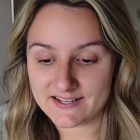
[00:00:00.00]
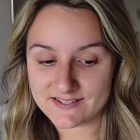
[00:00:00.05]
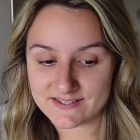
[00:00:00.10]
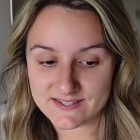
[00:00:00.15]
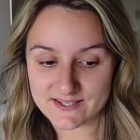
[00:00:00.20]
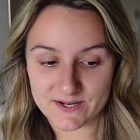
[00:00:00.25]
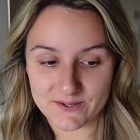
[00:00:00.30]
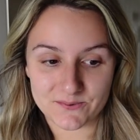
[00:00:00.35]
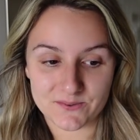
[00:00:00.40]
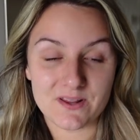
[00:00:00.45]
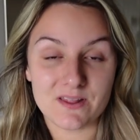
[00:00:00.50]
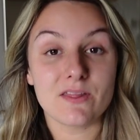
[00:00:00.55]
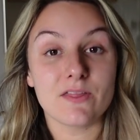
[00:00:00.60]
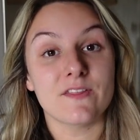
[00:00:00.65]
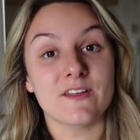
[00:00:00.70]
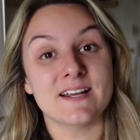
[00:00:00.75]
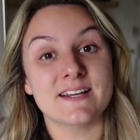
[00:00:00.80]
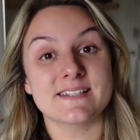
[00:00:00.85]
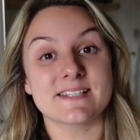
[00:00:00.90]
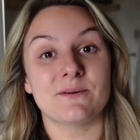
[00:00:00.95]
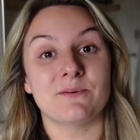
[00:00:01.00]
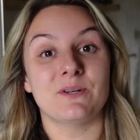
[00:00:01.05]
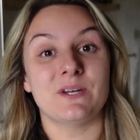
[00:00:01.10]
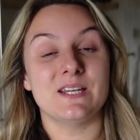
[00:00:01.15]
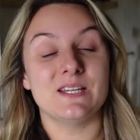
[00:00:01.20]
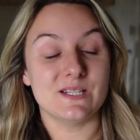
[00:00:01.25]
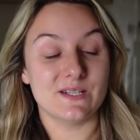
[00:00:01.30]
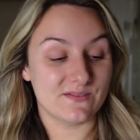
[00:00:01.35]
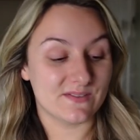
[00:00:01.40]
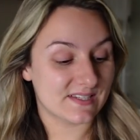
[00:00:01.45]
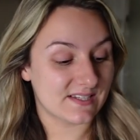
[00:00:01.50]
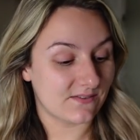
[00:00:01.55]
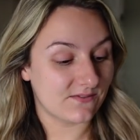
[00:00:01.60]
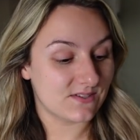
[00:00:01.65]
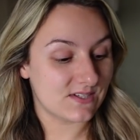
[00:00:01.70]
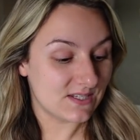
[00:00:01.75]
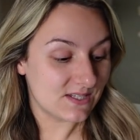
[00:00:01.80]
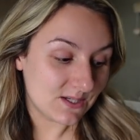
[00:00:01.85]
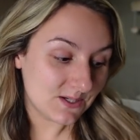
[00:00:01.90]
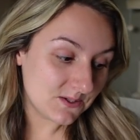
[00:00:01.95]
So one of the things I want to do this
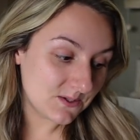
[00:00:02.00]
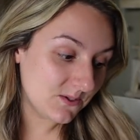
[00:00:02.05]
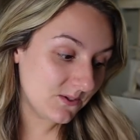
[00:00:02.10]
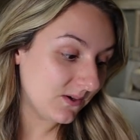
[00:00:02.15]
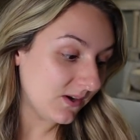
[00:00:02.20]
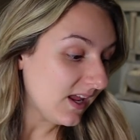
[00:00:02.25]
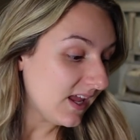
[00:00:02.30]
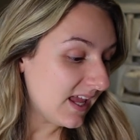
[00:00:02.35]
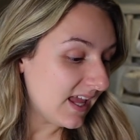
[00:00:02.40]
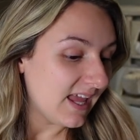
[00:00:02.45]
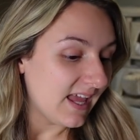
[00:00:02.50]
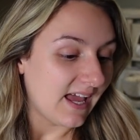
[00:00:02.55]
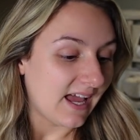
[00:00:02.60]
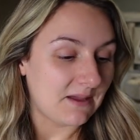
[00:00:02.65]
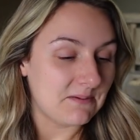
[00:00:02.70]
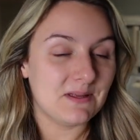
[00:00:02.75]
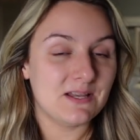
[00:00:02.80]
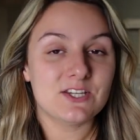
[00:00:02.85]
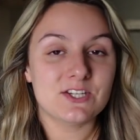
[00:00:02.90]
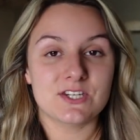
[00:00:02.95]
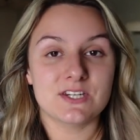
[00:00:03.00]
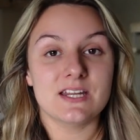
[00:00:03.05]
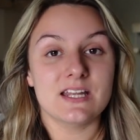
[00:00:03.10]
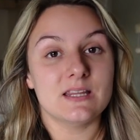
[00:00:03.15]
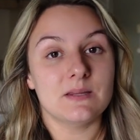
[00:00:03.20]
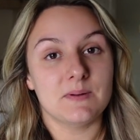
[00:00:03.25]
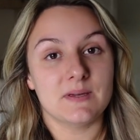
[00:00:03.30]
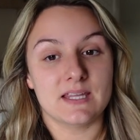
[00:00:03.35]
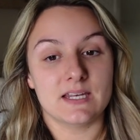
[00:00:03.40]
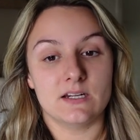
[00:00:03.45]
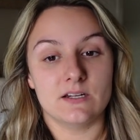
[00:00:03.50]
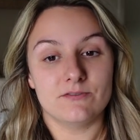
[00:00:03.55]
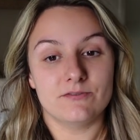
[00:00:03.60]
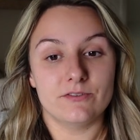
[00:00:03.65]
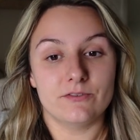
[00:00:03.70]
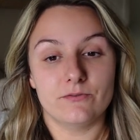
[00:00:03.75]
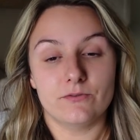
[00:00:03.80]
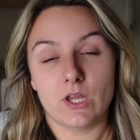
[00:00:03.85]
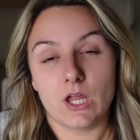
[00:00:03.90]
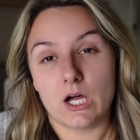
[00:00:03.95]
afternoon, I mentioned it at the beginning of
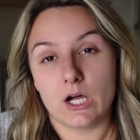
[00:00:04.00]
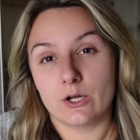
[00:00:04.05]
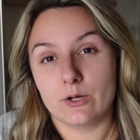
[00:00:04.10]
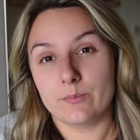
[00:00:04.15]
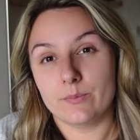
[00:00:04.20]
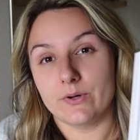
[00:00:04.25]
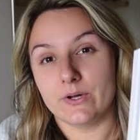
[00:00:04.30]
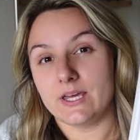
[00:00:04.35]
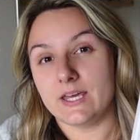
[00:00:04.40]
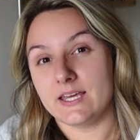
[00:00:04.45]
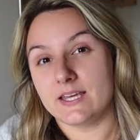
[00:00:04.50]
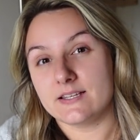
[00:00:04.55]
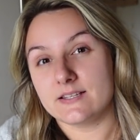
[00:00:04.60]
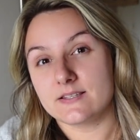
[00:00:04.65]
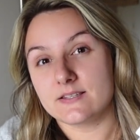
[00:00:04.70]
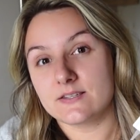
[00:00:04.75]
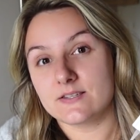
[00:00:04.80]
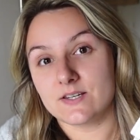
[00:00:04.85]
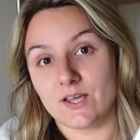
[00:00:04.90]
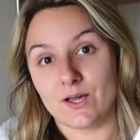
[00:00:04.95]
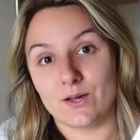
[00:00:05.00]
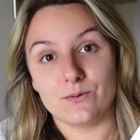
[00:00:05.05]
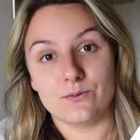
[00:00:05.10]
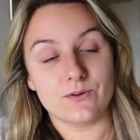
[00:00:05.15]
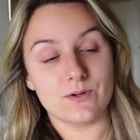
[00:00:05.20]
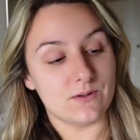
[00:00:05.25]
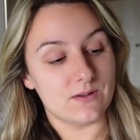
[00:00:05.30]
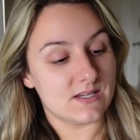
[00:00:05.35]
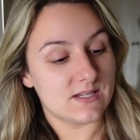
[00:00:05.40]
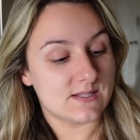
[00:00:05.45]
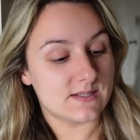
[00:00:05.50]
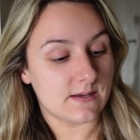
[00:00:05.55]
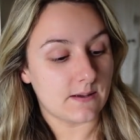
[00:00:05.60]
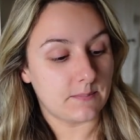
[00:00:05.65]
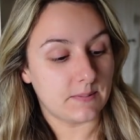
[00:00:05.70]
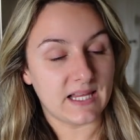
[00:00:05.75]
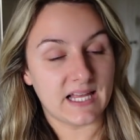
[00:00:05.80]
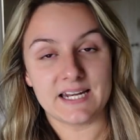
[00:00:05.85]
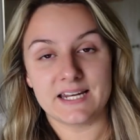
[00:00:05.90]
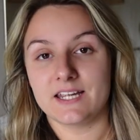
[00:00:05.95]
the vlog, but it's go through this
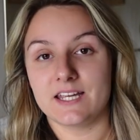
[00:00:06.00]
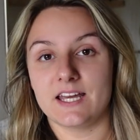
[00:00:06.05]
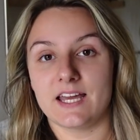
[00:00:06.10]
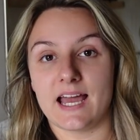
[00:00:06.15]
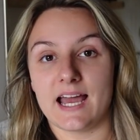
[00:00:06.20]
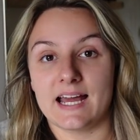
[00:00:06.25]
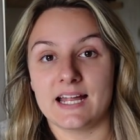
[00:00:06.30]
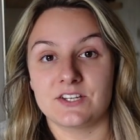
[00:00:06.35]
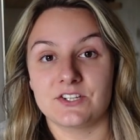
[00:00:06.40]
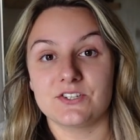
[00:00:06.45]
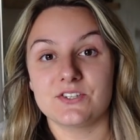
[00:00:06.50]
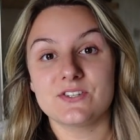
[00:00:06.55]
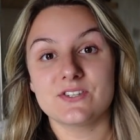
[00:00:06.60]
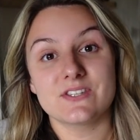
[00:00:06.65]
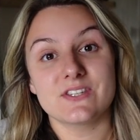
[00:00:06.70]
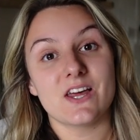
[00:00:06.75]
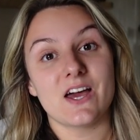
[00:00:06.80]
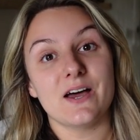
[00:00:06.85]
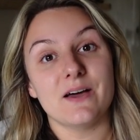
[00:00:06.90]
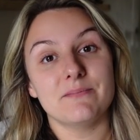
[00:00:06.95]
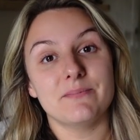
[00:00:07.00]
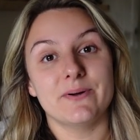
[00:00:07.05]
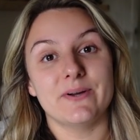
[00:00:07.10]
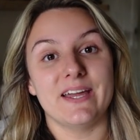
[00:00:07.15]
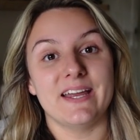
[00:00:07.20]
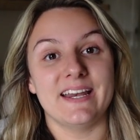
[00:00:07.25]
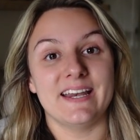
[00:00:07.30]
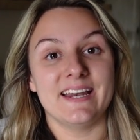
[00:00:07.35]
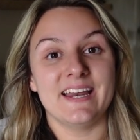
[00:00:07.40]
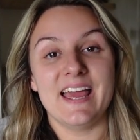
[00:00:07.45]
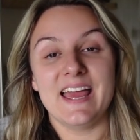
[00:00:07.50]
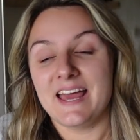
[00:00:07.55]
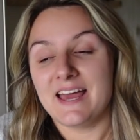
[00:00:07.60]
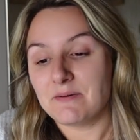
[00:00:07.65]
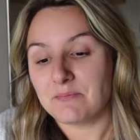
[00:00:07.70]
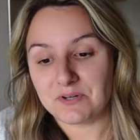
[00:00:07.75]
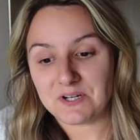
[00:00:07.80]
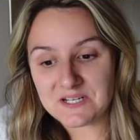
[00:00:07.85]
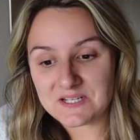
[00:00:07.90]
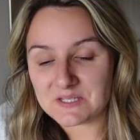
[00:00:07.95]
planner and just start putting
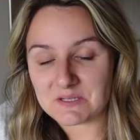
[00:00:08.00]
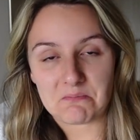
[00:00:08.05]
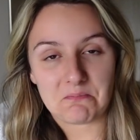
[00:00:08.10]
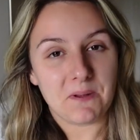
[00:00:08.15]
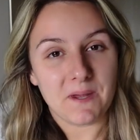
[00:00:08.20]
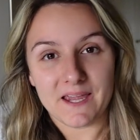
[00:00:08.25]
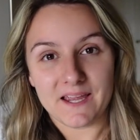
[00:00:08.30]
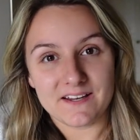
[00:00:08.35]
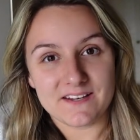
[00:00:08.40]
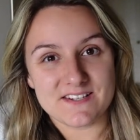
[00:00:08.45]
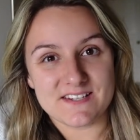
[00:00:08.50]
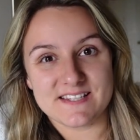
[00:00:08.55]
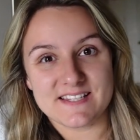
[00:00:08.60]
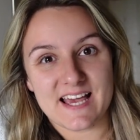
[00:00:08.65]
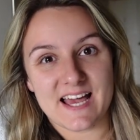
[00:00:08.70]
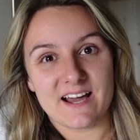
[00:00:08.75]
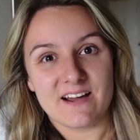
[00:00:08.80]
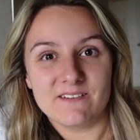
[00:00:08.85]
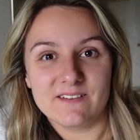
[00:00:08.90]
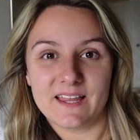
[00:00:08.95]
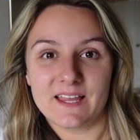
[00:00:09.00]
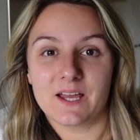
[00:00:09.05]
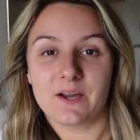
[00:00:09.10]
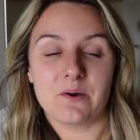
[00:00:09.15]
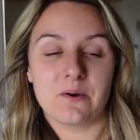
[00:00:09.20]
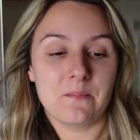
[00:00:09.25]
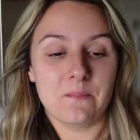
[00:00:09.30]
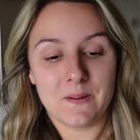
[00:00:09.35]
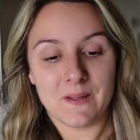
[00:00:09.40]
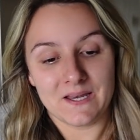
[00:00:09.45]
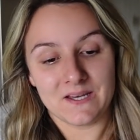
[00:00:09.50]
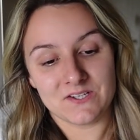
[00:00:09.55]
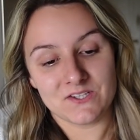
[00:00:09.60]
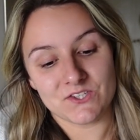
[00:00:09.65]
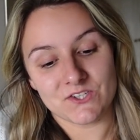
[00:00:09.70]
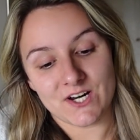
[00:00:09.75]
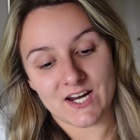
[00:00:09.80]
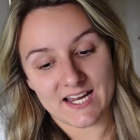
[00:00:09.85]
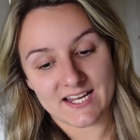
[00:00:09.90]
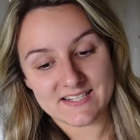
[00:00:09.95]
prints and pictures out, like go on
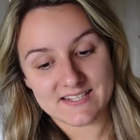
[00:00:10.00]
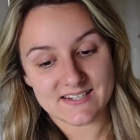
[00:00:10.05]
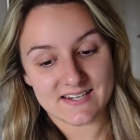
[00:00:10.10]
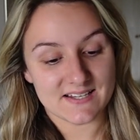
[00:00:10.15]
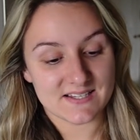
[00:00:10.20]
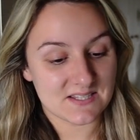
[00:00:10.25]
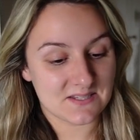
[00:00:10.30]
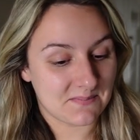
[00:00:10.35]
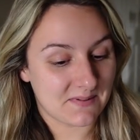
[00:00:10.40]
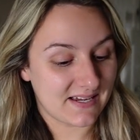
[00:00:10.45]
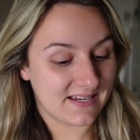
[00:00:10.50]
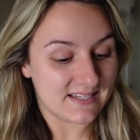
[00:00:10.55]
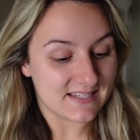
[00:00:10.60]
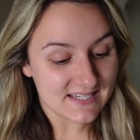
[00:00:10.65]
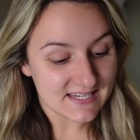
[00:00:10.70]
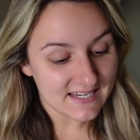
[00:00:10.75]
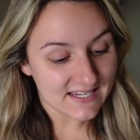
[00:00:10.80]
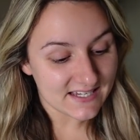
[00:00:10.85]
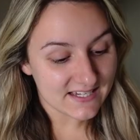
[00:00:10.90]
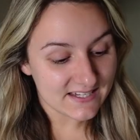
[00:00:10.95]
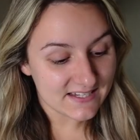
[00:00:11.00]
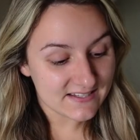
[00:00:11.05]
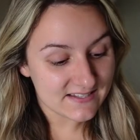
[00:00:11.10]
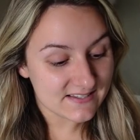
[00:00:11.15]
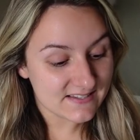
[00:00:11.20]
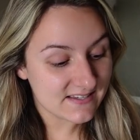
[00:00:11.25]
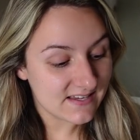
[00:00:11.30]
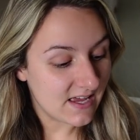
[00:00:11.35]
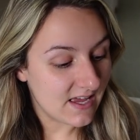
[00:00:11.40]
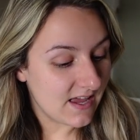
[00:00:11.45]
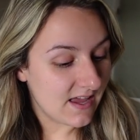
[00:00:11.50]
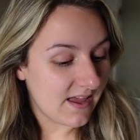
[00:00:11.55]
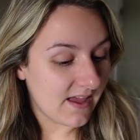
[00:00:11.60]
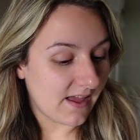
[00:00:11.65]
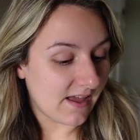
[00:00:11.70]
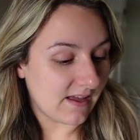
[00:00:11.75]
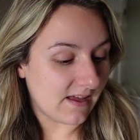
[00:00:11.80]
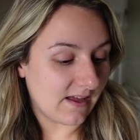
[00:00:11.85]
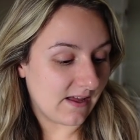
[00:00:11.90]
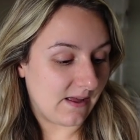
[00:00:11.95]
Pinterest, get some ideas,
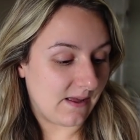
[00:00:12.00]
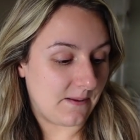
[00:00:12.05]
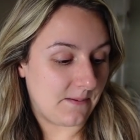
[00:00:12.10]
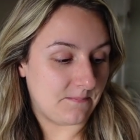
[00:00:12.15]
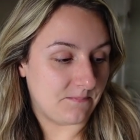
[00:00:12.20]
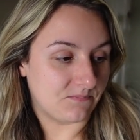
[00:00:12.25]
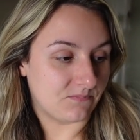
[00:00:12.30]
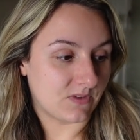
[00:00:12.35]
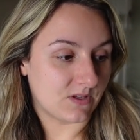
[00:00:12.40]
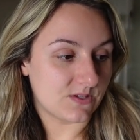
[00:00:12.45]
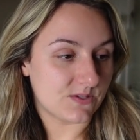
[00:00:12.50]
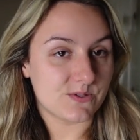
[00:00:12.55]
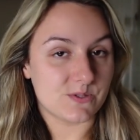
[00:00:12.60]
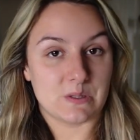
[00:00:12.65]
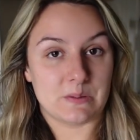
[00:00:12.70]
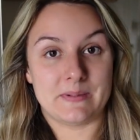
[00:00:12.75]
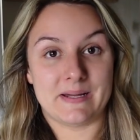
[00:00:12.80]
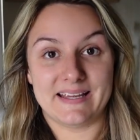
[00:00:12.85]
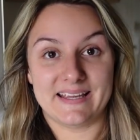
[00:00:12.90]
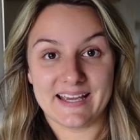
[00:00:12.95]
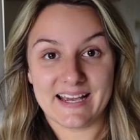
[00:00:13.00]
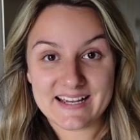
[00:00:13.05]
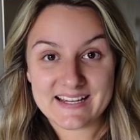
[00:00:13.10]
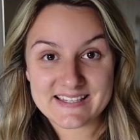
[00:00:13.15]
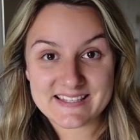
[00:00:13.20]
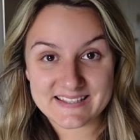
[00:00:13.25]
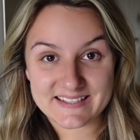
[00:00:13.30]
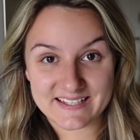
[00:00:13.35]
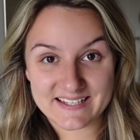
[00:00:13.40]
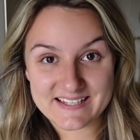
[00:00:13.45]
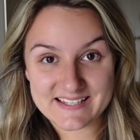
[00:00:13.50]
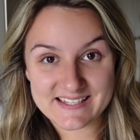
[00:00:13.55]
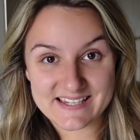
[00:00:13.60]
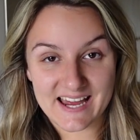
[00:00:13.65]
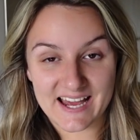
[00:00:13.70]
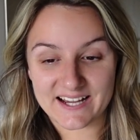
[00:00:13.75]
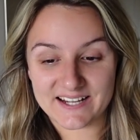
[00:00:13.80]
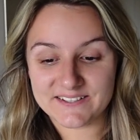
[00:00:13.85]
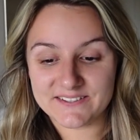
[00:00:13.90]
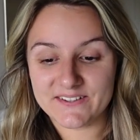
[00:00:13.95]
um, sort my guest list
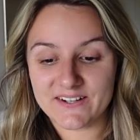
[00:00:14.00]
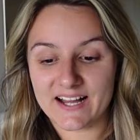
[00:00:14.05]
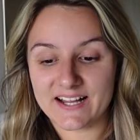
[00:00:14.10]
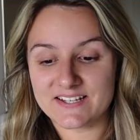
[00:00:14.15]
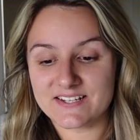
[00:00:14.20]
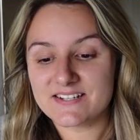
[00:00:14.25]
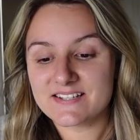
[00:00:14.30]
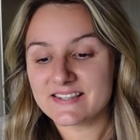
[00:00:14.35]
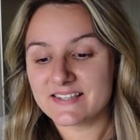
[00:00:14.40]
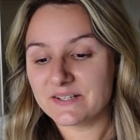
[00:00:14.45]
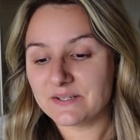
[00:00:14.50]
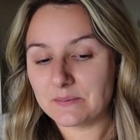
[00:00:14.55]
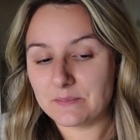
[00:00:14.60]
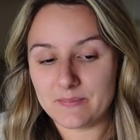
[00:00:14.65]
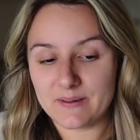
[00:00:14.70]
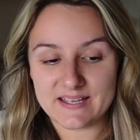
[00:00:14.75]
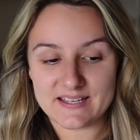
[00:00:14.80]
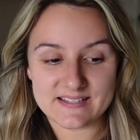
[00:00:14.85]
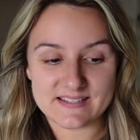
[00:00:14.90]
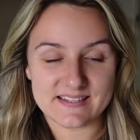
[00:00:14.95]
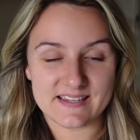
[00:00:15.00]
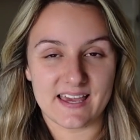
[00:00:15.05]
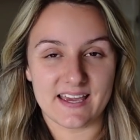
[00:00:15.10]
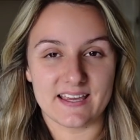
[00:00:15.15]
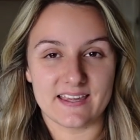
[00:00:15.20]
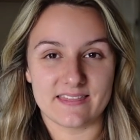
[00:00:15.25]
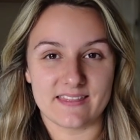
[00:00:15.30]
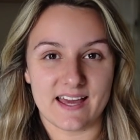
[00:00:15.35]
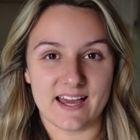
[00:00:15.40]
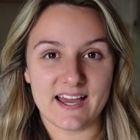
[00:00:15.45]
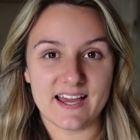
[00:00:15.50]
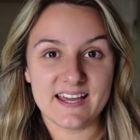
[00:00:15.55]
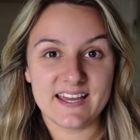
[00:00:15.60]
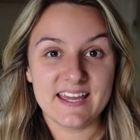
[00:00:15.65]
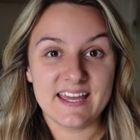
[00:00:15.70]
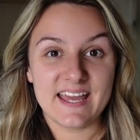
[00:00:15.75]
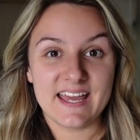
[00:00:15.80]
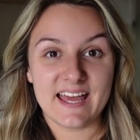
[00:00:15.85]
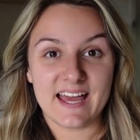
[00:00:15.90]
out and just little bits like that.